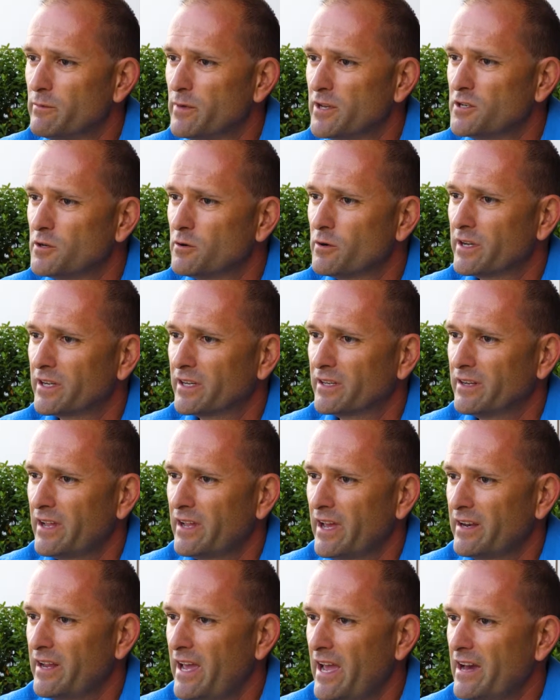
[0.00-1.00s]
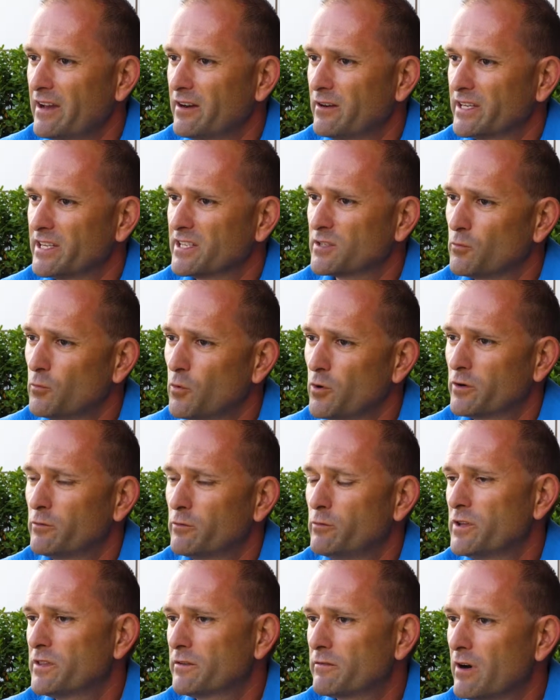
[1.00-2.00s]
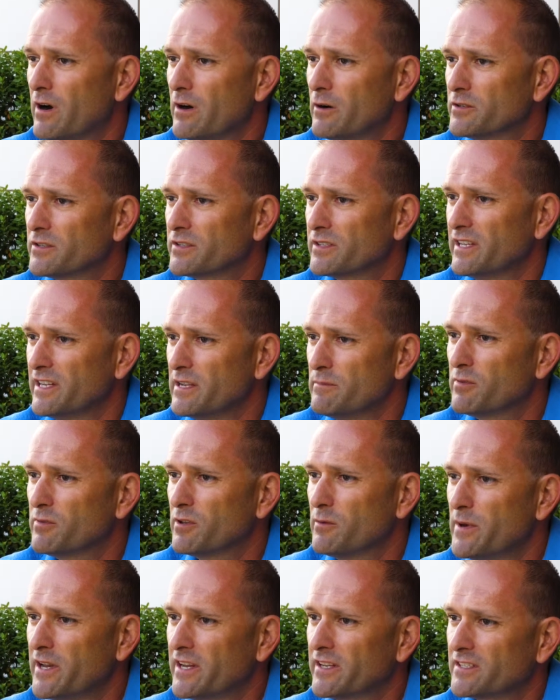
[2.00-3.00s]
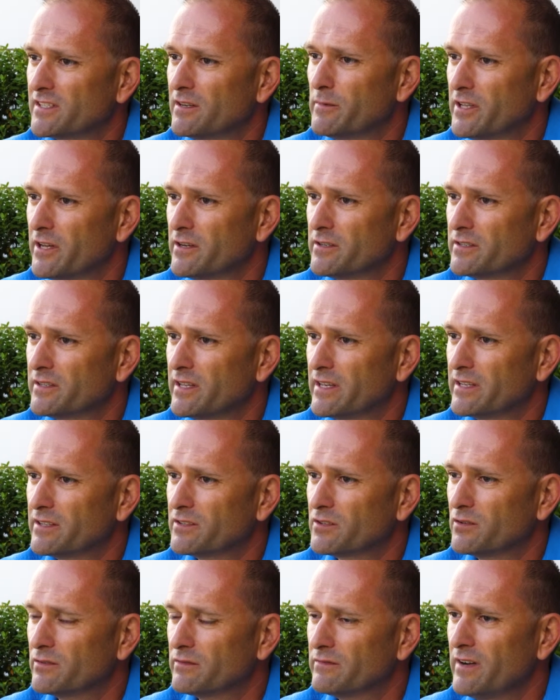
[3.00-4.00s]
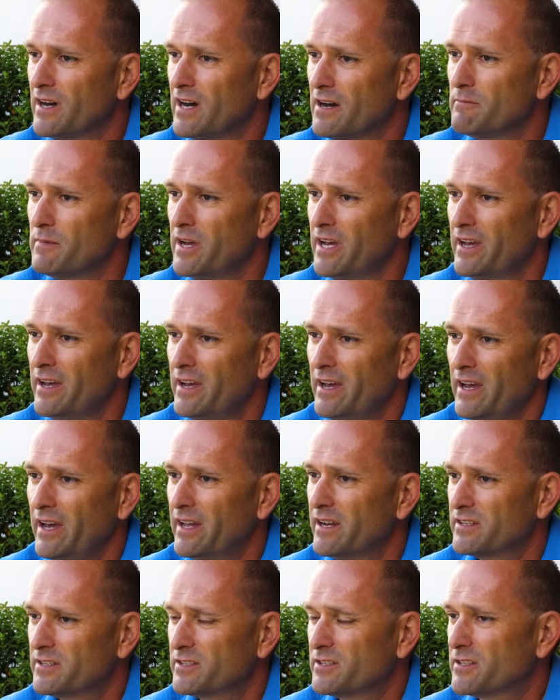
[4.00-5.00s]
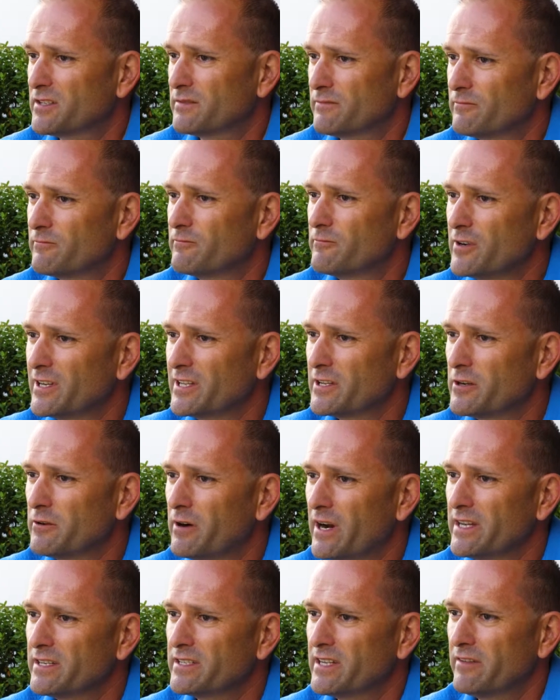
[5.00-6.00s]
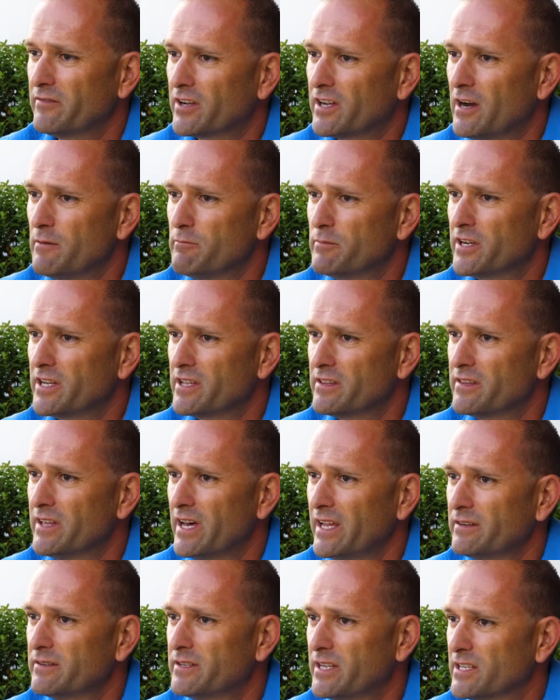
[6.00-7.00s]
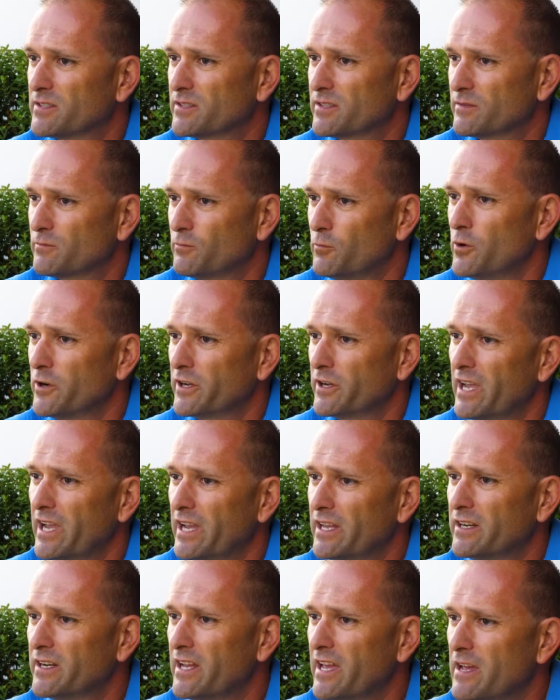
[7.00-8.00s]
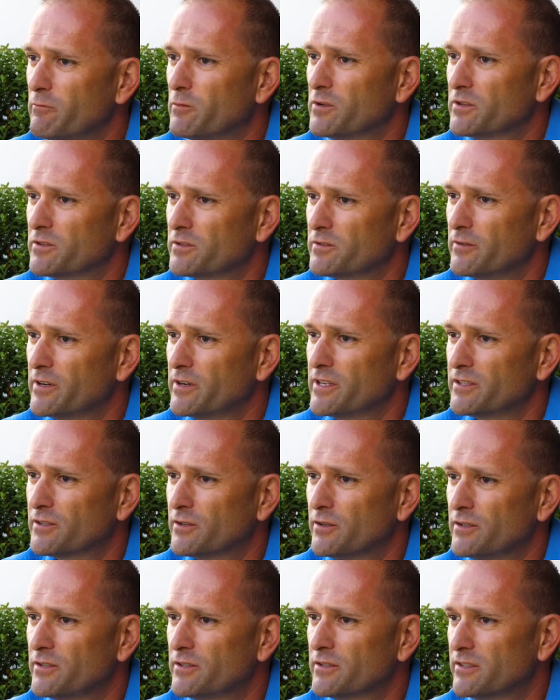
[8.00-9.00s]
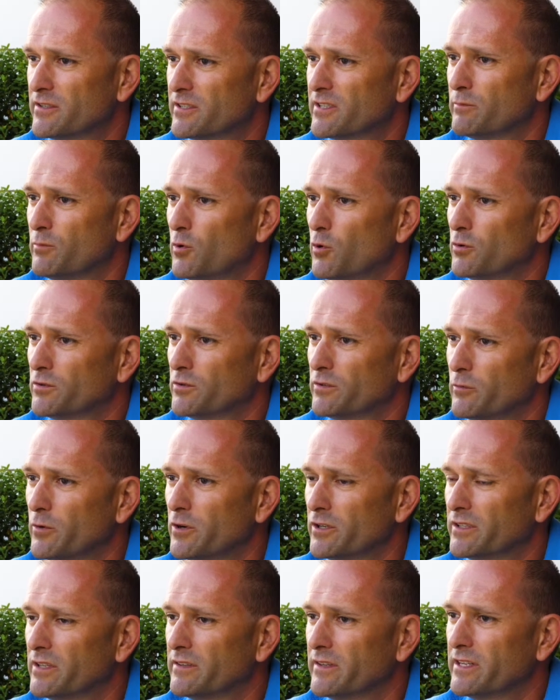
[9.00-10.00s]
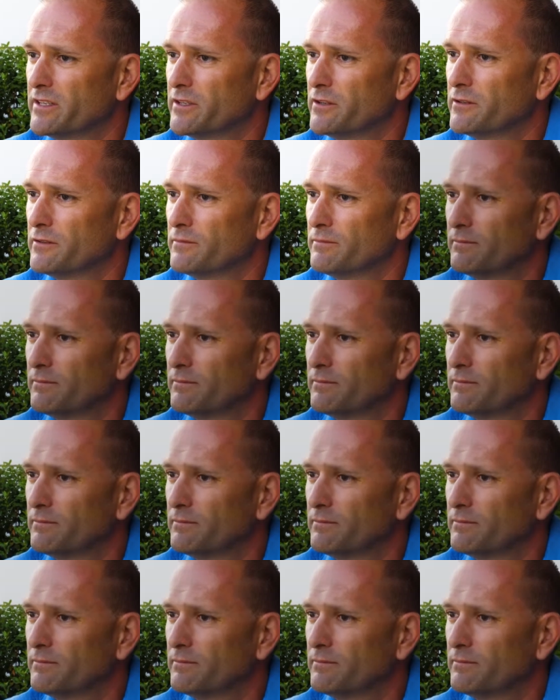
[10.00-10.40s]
been doing and how to, I guess, work with growers in implementing some of those things on farm. And it's just really great to have a company that does work hand in hand with the researchers and support the work that they do.